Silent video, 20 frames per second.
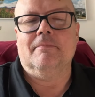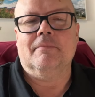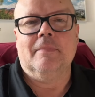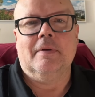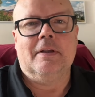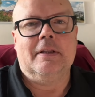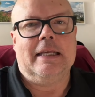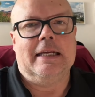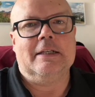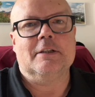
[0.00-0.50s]

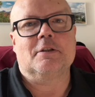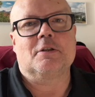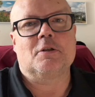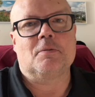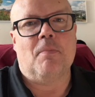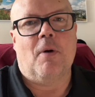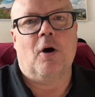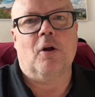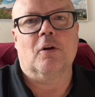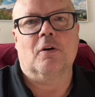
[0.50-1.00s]
things
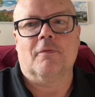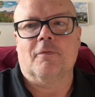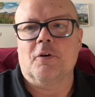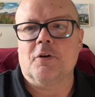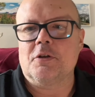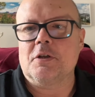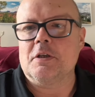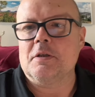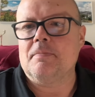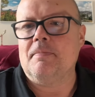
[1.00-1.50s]
smaller
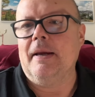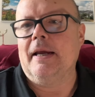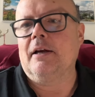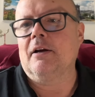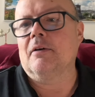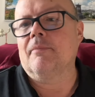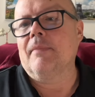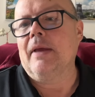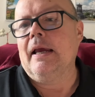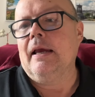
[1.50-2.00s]
versus
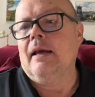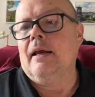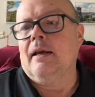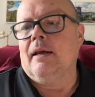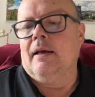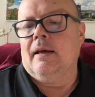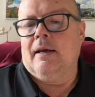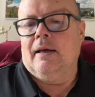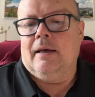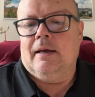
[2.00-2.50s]
bigger.
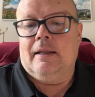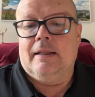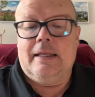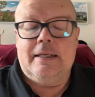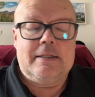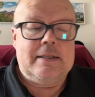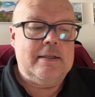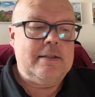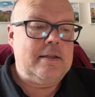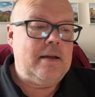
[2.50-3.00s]

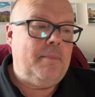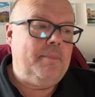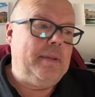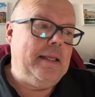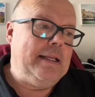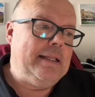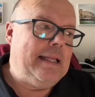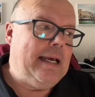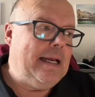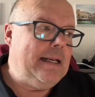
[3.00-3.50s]
This is
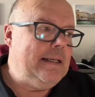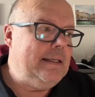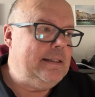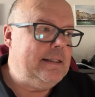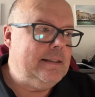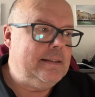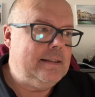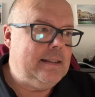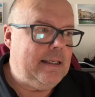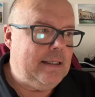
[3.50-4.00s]
something that
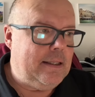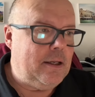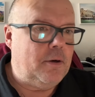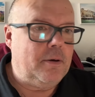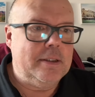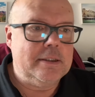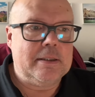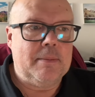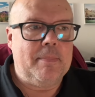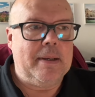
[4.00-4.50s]
there
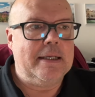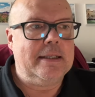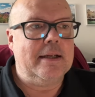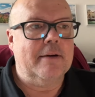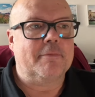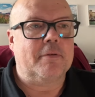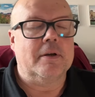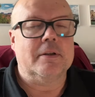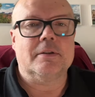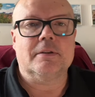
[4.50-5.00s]
is a big
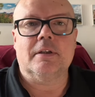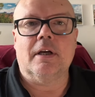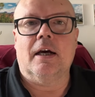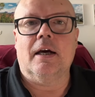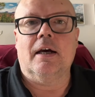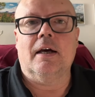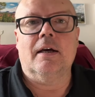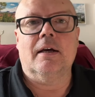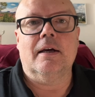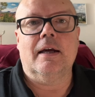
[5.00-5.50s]
difference.
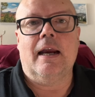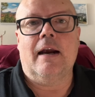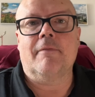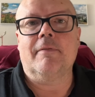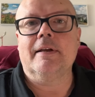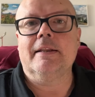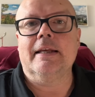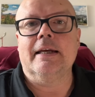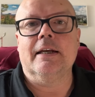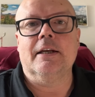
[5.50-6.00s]

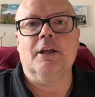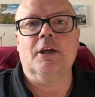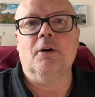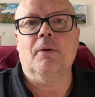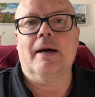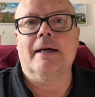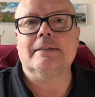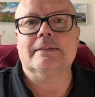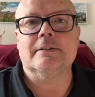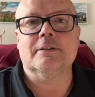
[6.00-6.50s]
Everything in the
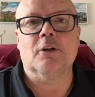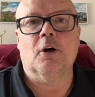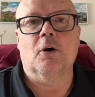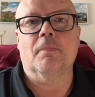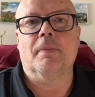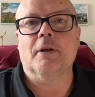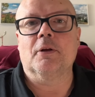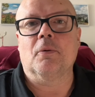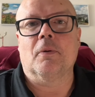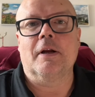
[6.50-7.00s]
US is
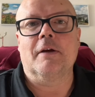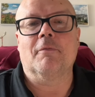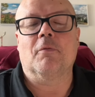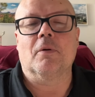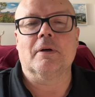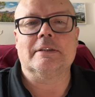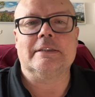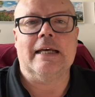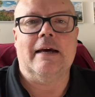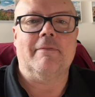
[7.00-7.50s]
open
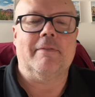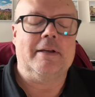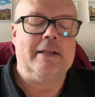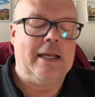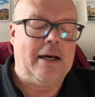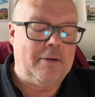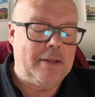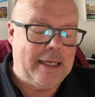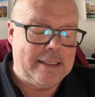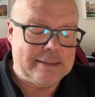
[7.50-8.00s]
24/7.
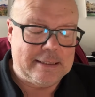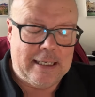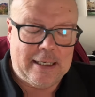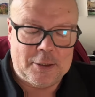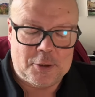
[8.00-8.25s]
Now, that's not